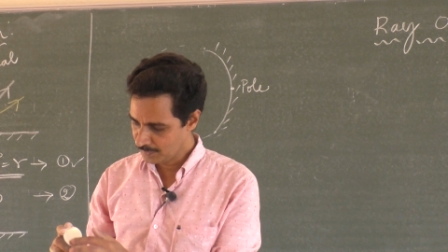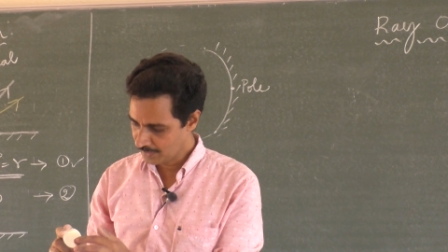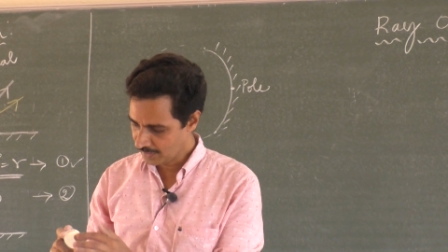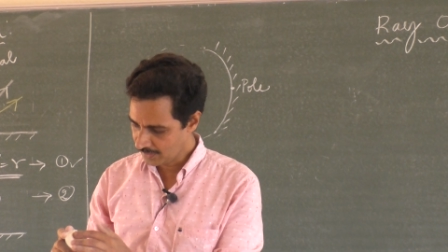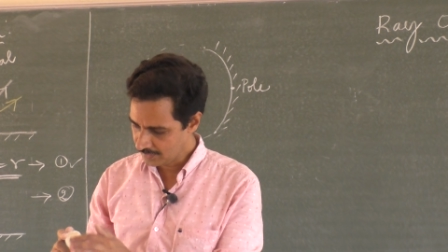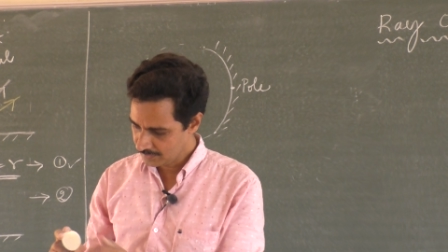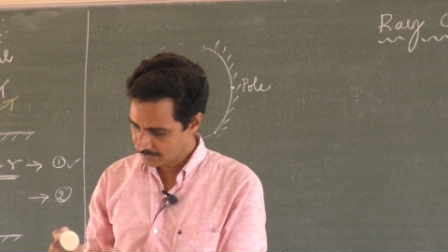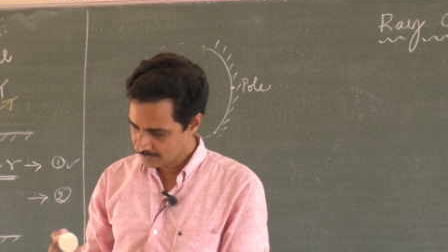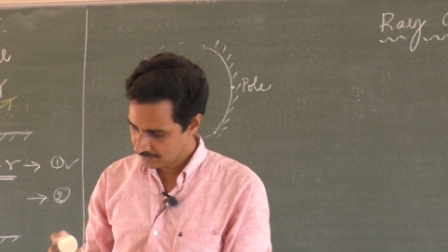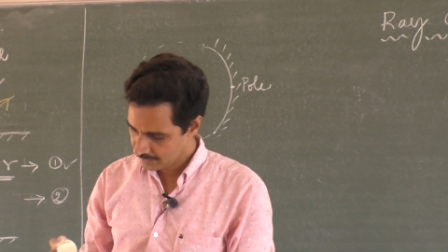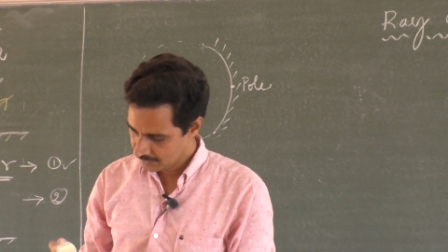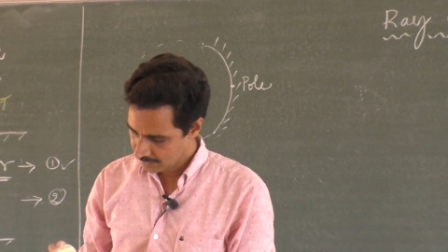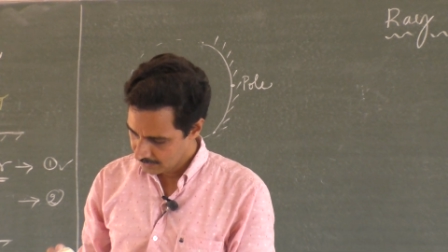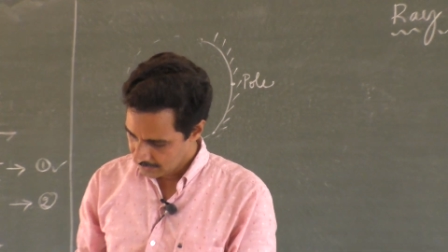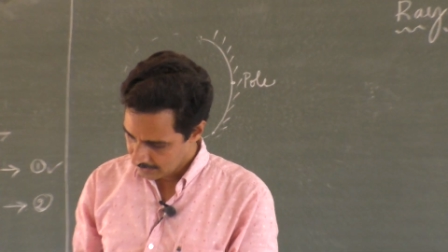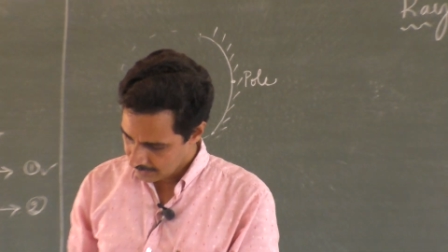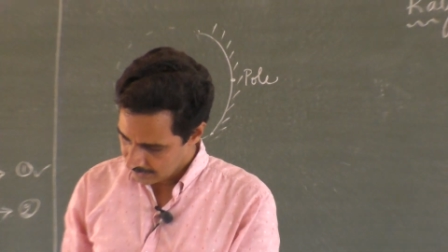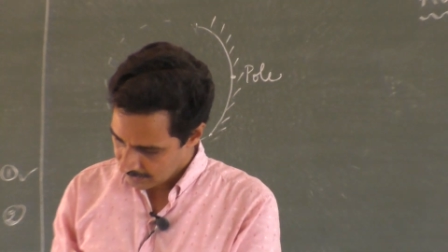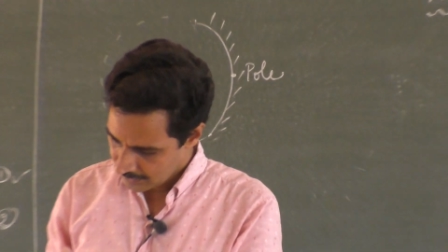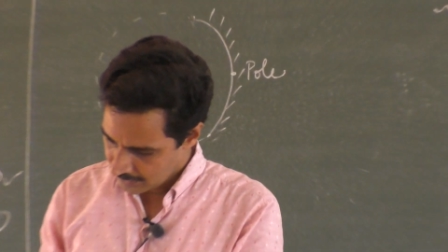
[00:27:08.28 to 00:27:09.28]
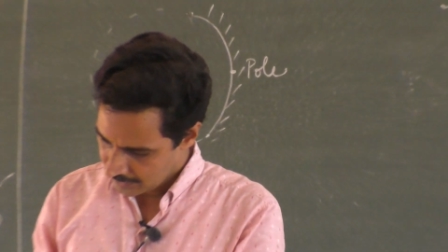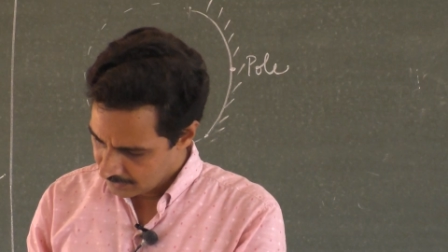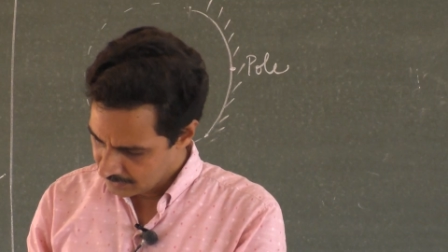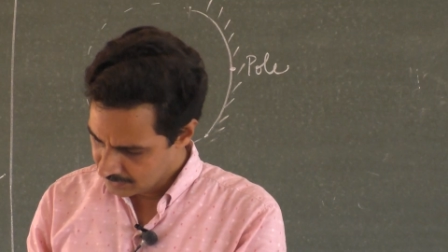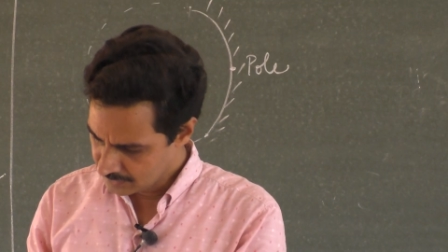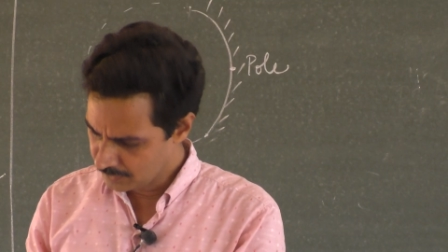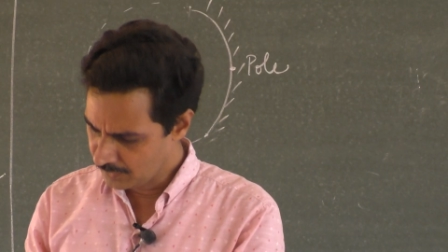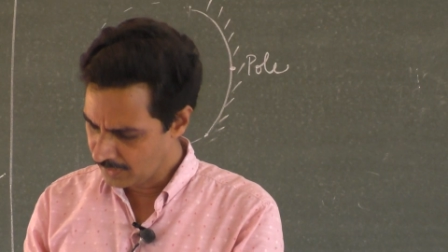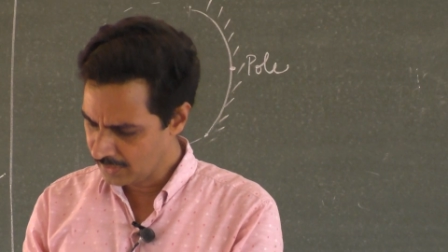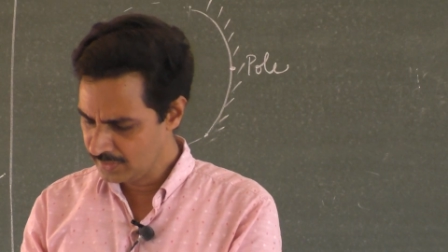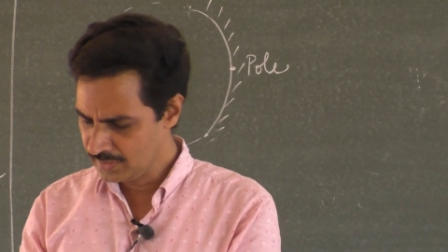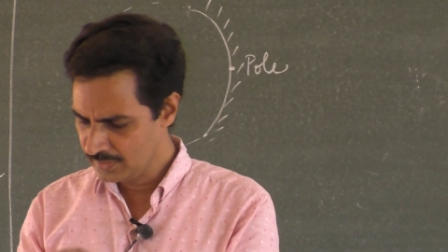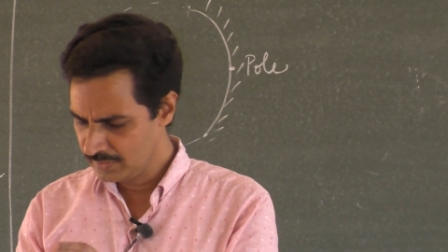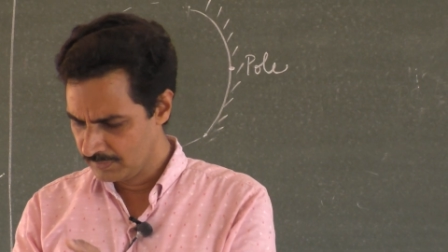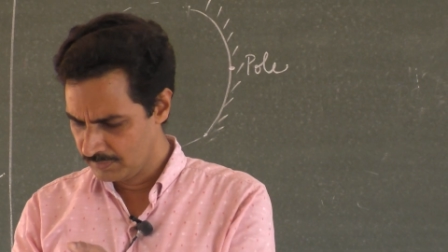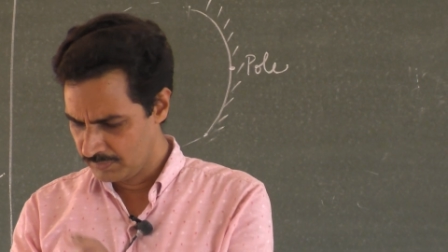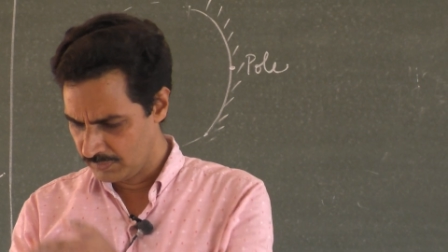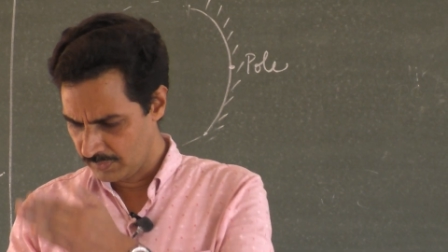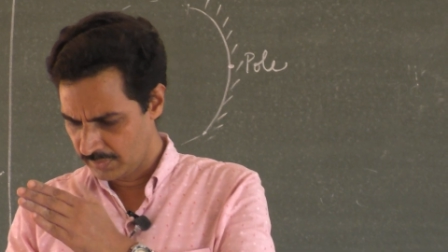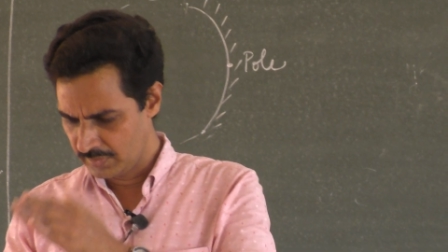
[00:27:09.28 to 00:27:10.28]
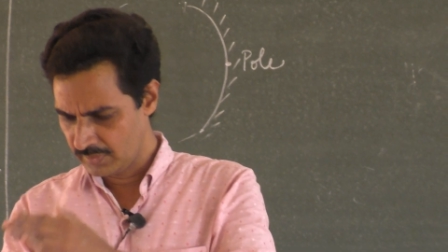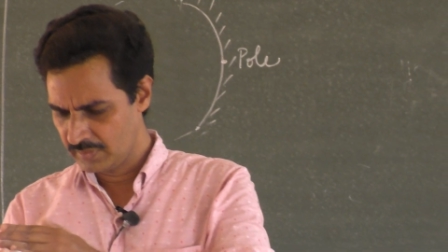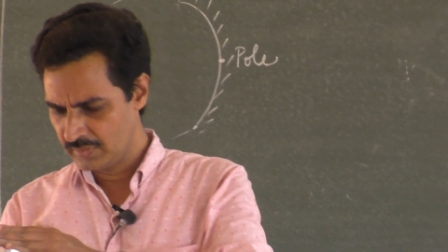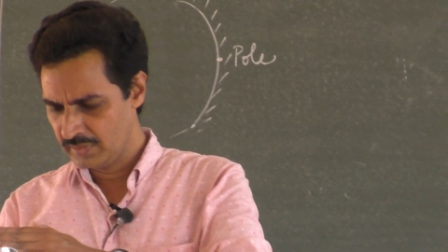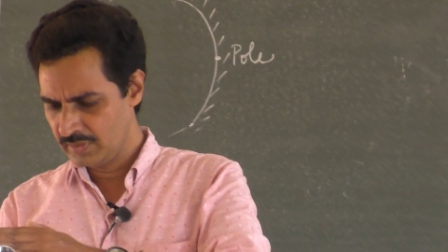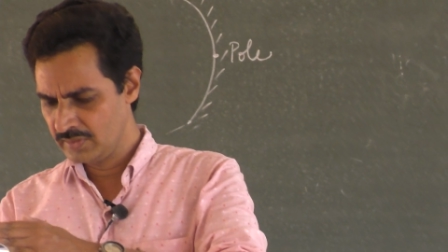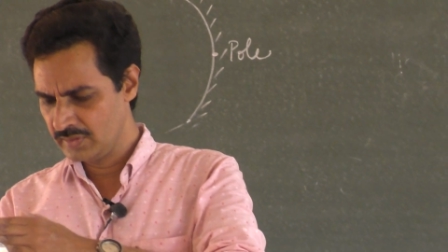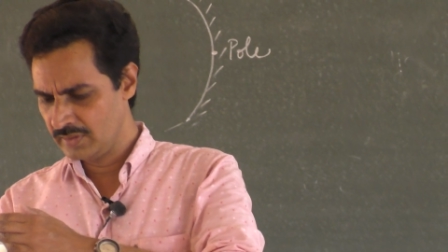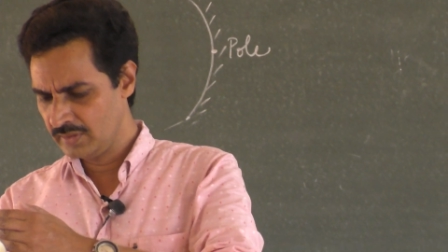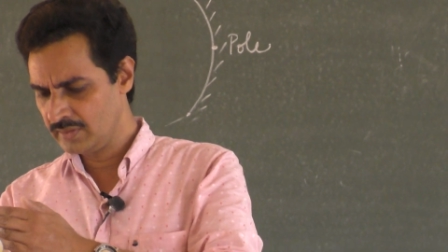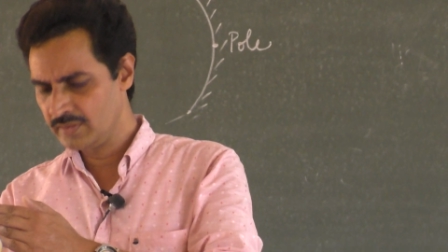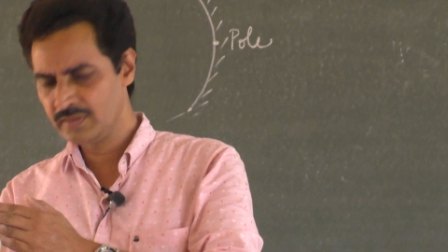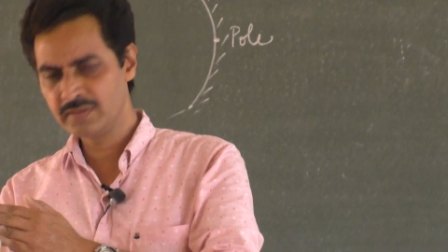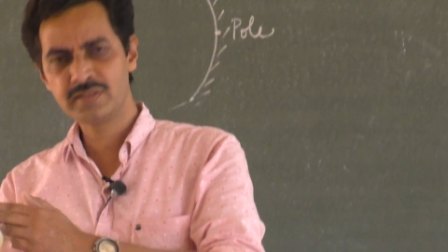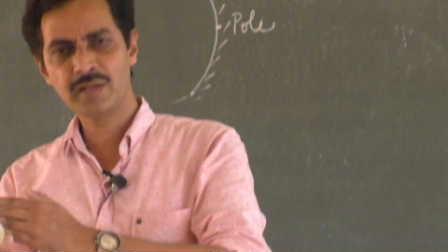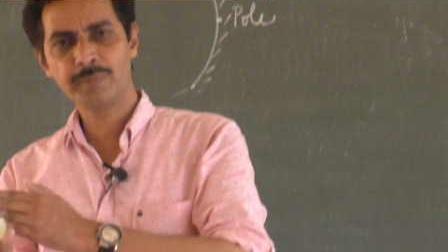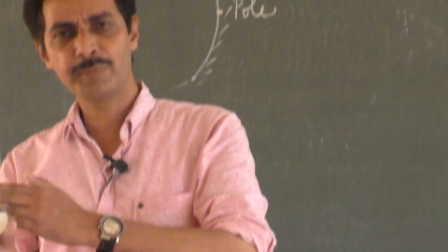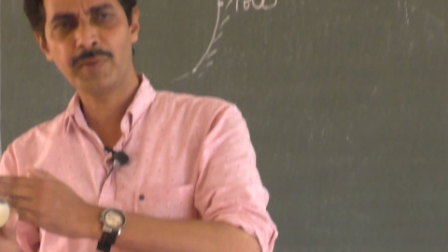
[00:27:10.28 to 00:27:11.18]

mirror it's very uh, it, it, it's a